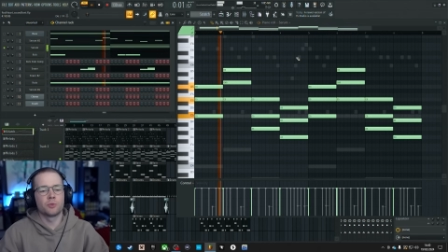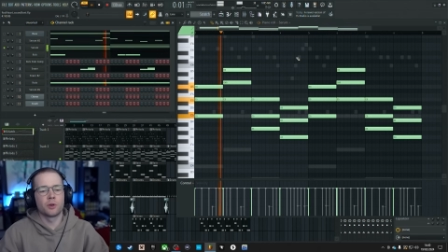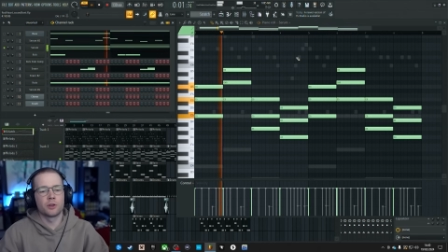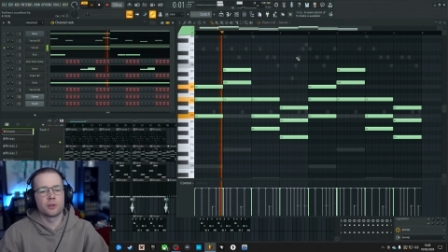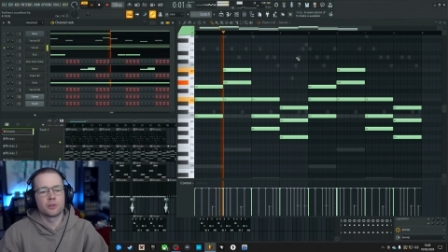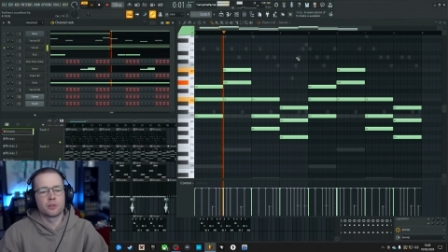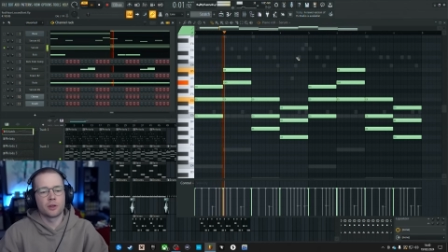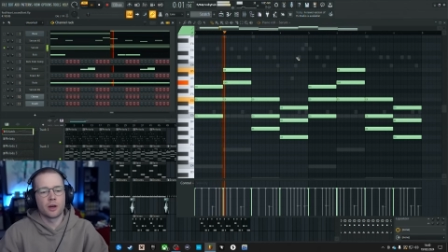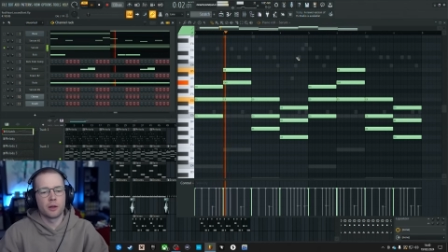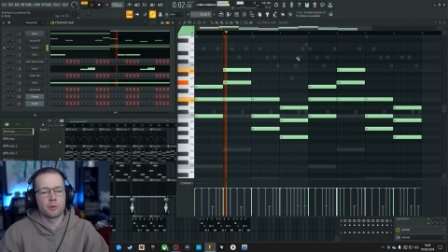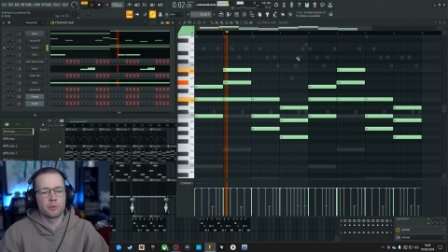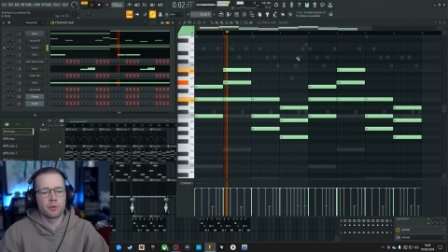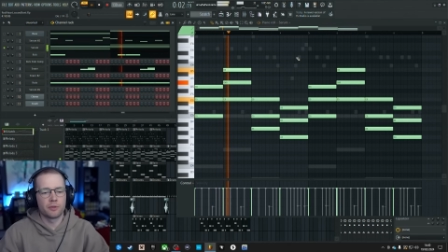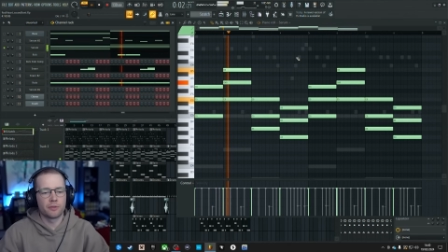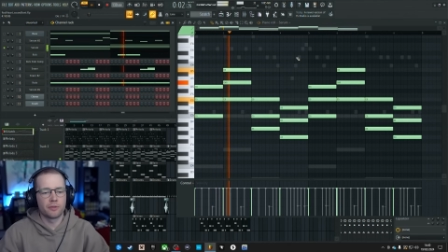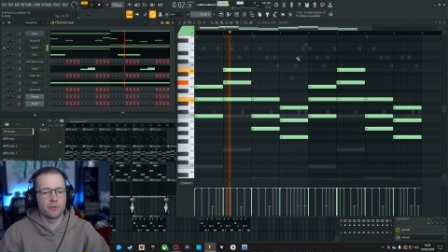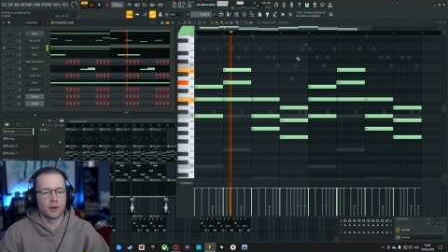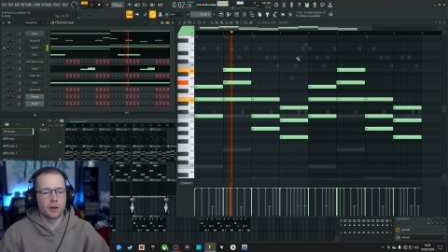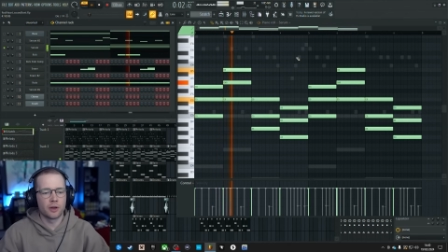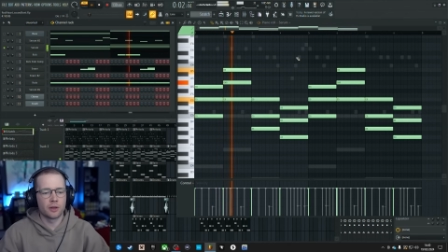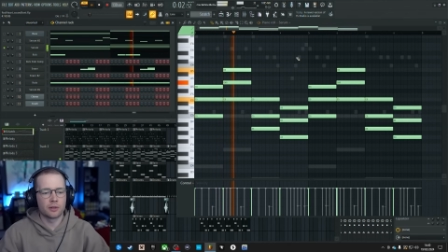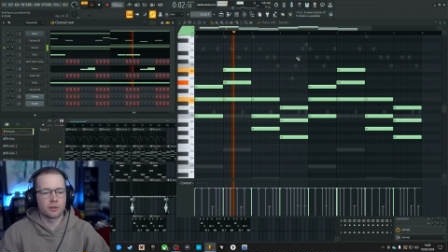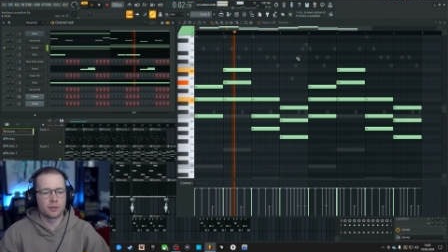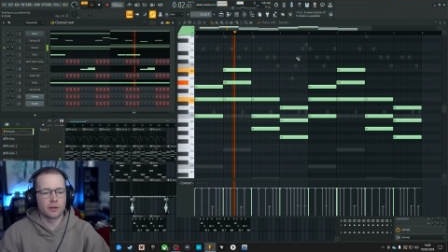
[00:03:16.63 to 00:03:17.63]
is what I started with
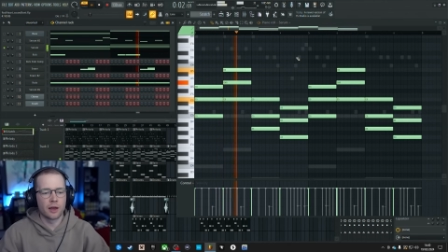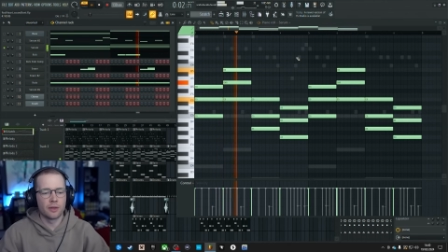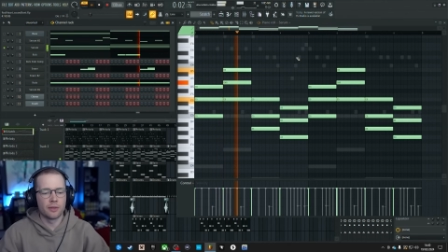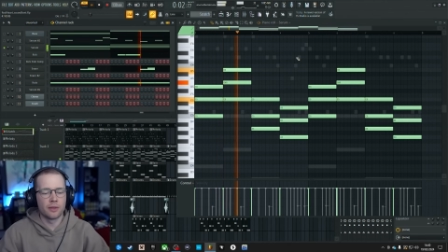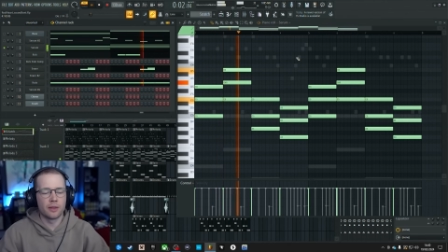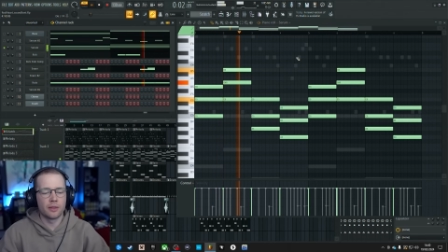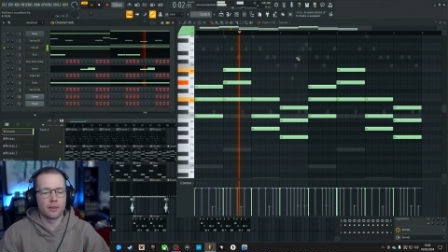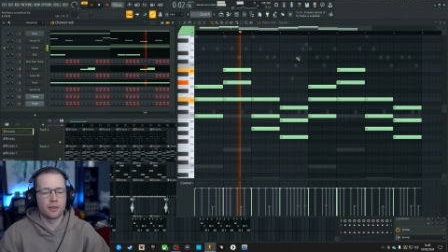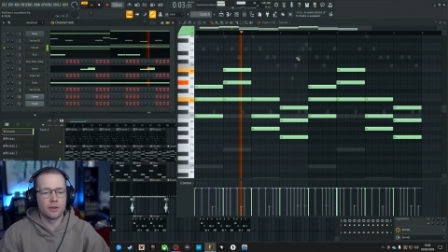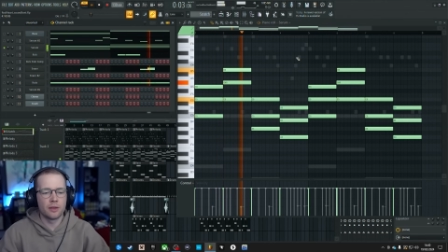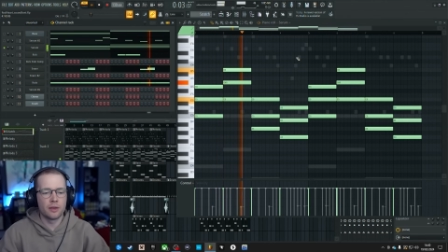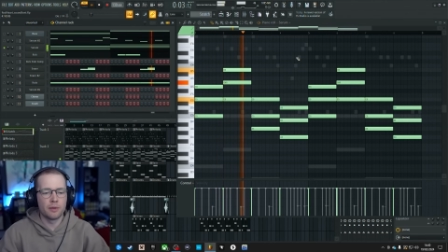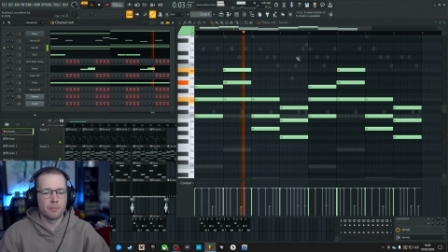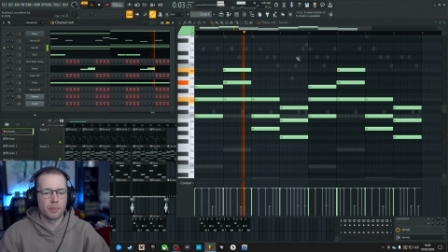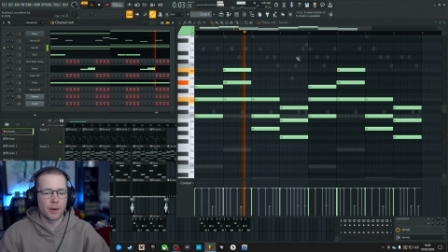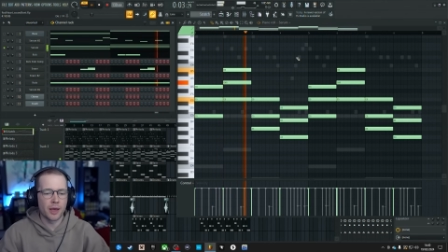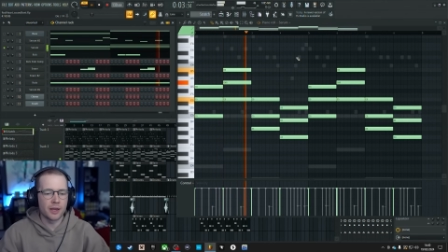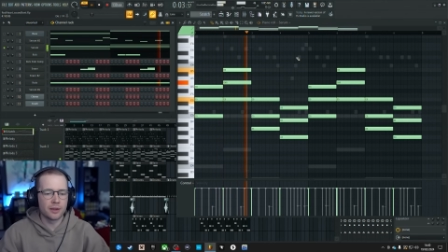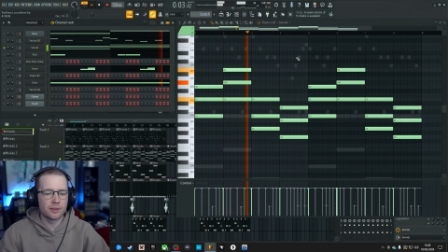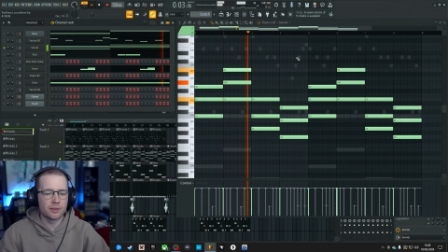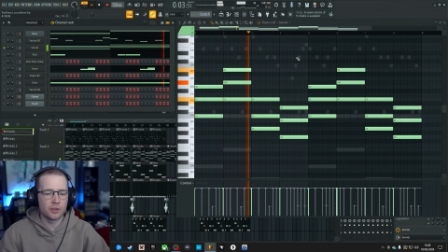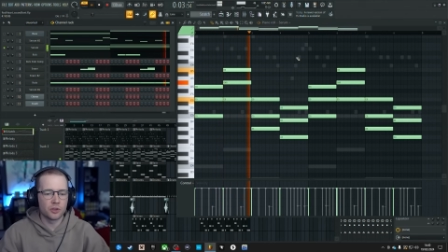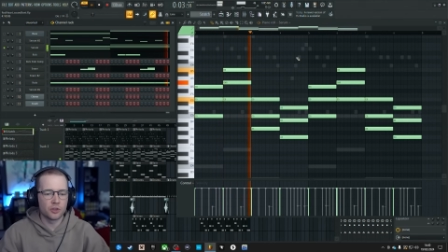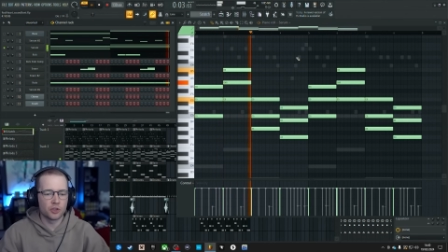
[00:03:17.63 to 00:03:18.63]
first. And then the
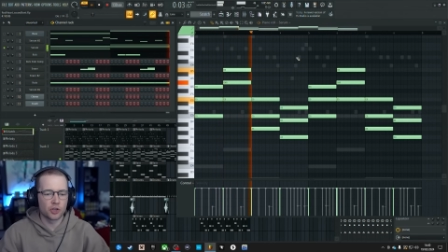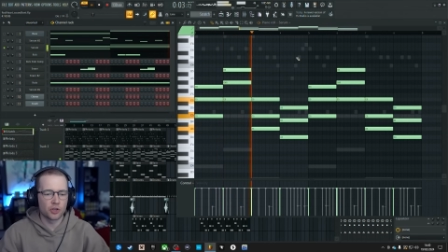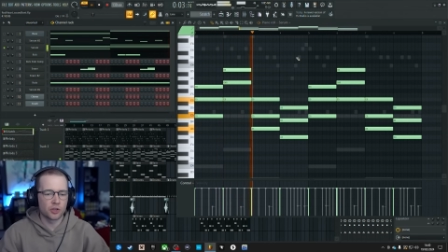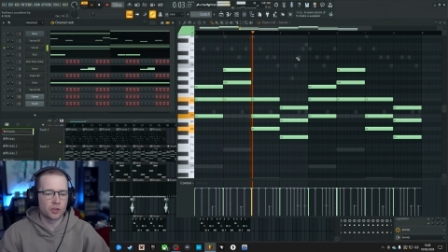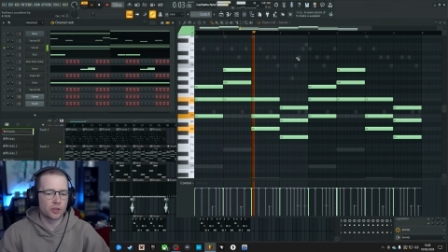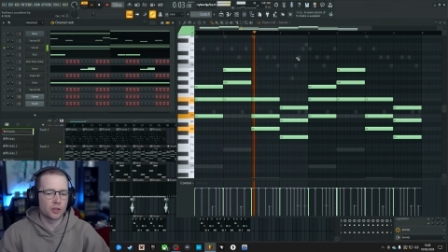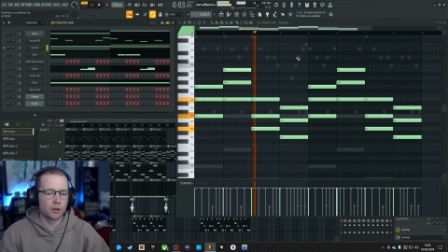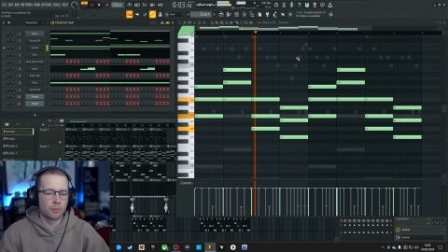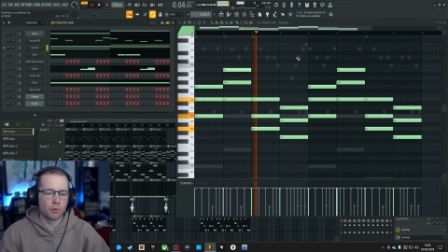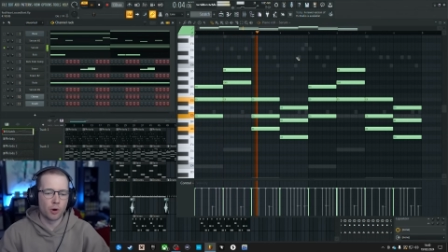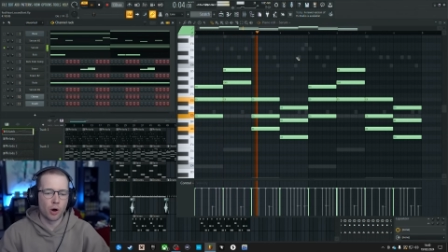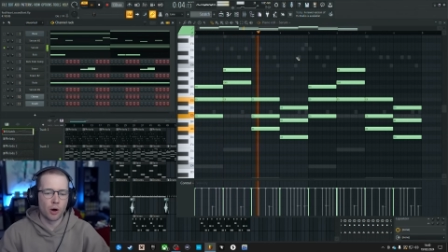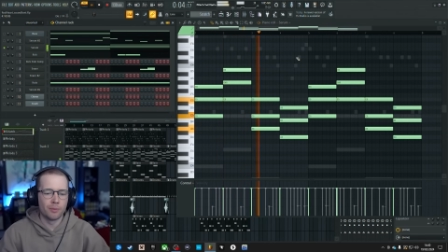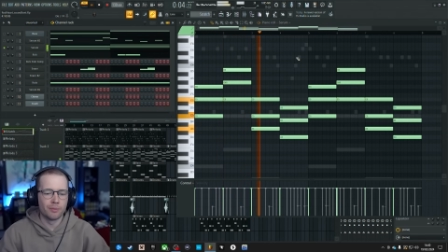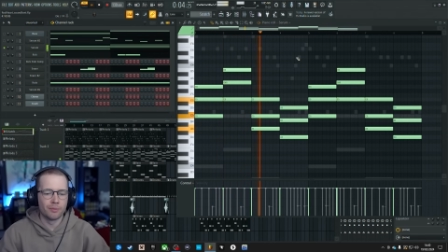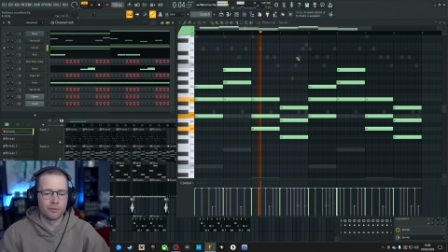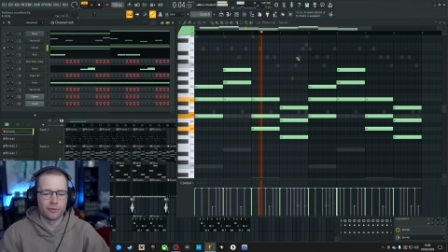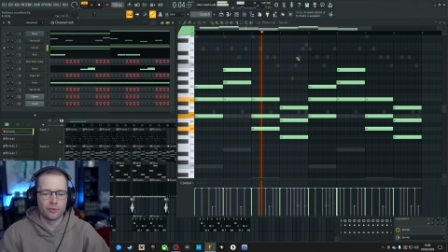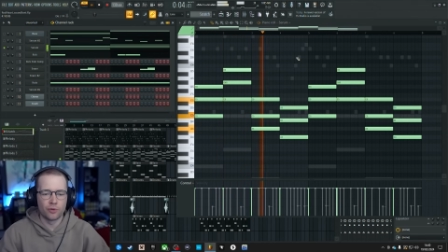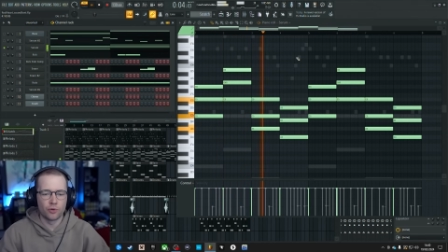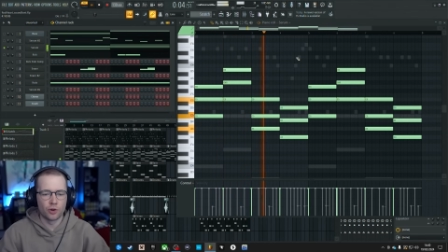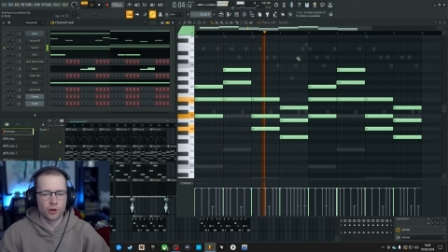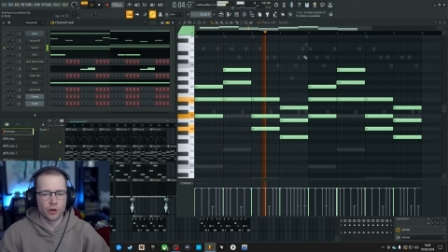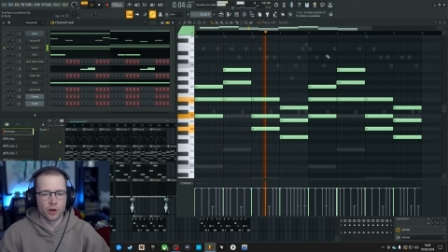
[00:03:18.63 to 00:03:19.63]
bass is just the bottom
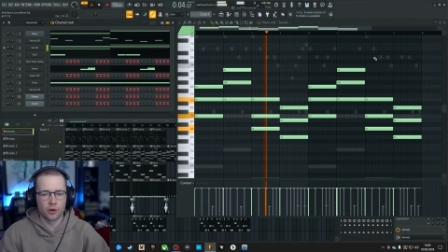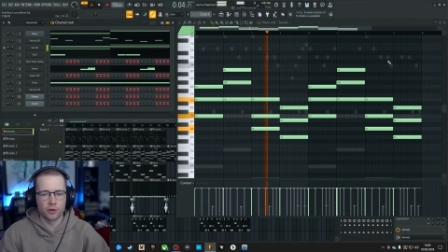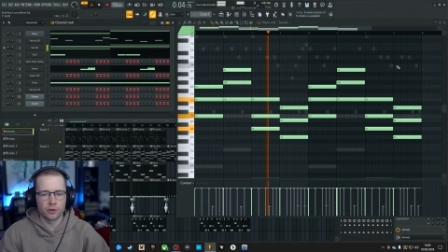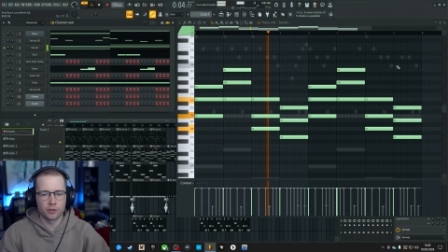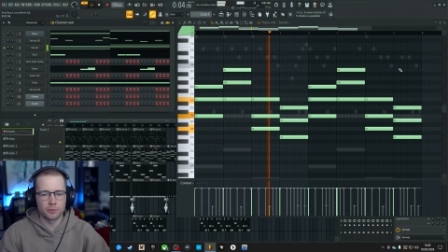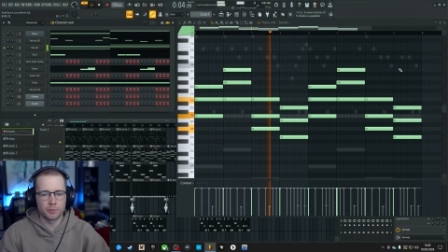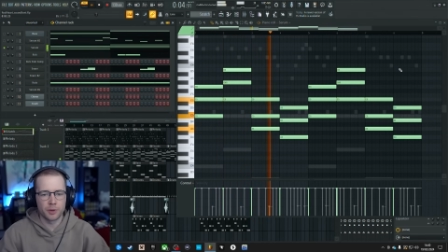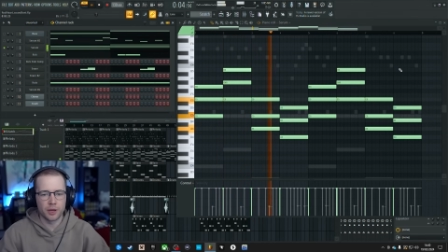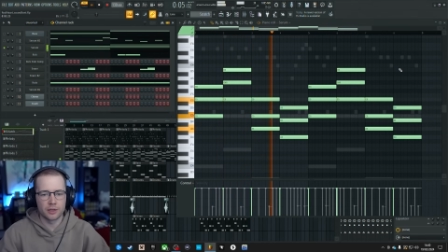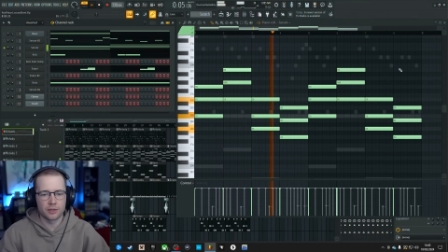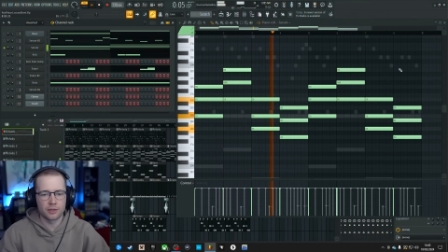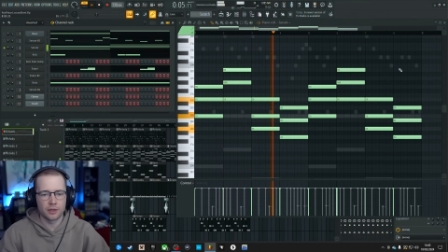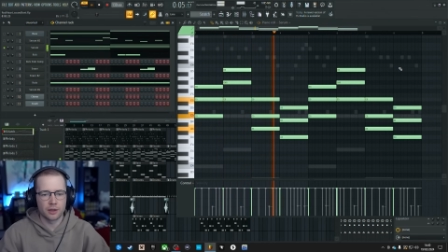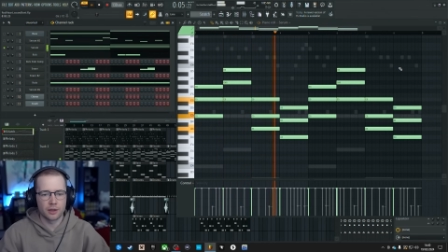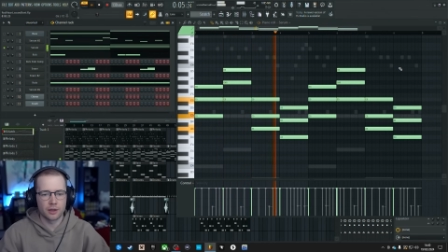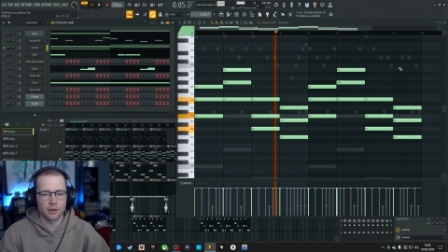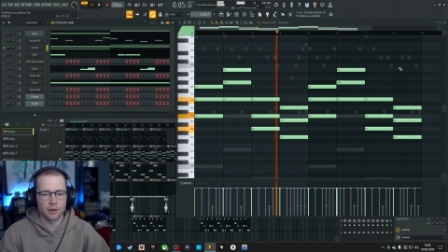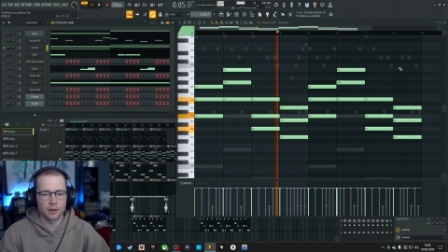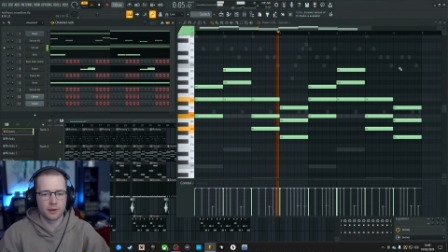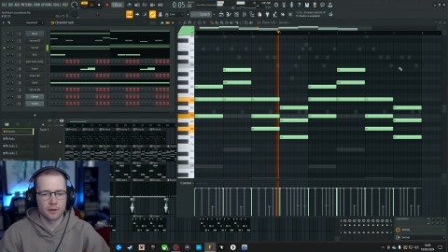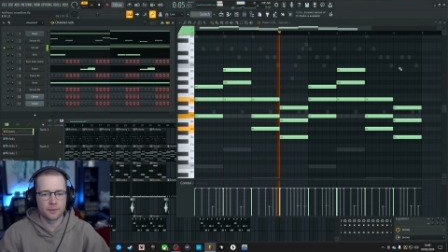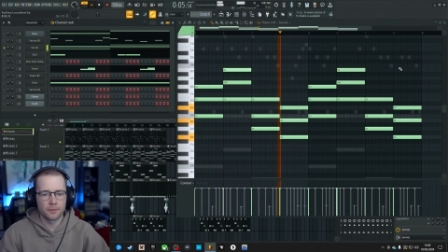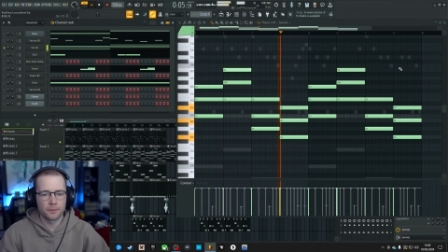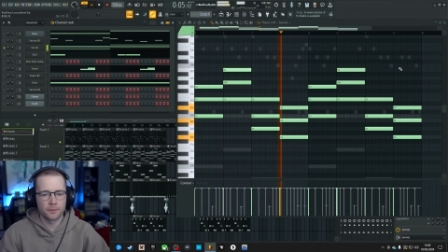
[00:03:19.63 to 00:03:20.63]
4 notes,
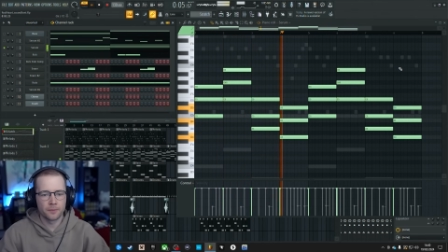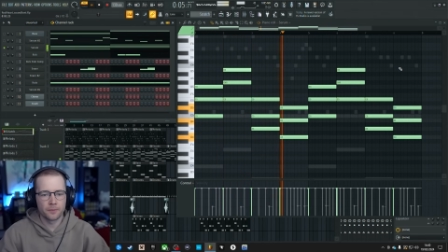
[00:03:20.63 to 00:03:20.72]
basically.